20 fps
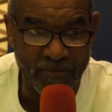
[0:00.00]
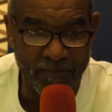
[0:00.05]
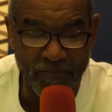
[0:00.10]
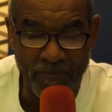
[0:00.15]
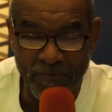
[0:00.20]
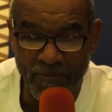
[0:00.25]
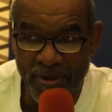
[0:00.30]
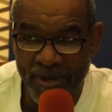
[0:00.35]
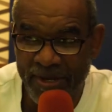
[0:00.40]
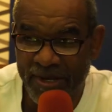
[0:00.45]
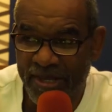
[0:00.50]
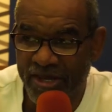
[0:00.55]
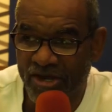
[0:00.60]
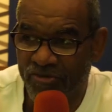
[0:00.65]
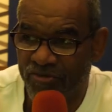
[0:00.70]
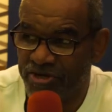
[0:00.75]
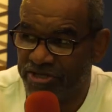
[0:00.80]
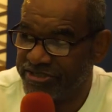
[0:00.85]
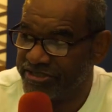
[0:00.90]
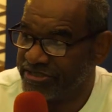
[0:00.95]
Many
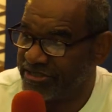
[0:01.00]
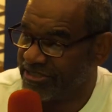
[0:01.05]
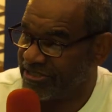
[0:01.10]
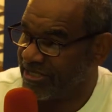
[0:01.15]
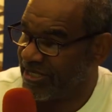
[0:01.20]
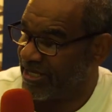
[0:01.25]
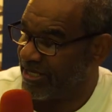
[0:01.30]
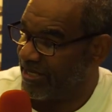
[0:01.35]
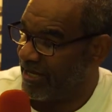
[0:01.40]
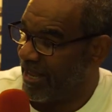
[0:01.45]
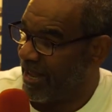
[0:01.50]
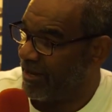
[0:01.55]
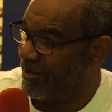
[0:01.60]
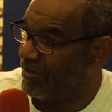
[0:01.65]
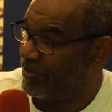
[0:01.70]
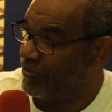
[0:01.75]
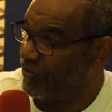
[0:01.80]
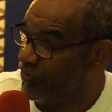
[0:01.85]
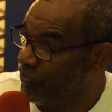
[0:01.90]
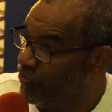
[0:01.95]
Christians
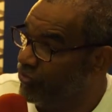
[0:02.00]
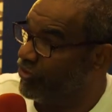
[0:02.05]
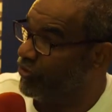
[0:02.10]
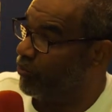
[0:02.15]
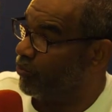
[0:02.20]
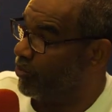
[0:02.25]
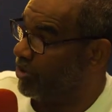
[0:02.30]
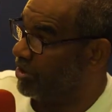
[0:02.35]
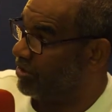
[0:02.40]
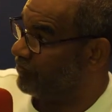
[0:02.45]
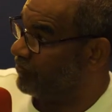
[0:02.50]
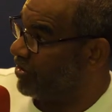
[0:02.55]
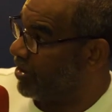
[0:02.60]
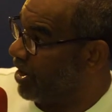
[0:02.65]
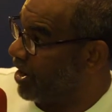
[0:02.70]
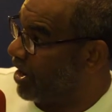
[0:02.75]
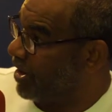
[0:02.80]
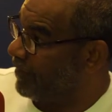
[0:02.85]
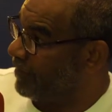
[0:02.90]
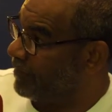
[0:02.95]
cannot do the will of
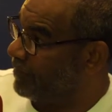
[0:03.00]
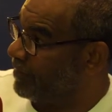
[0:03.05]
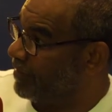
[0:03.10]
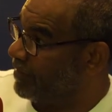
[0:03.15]
God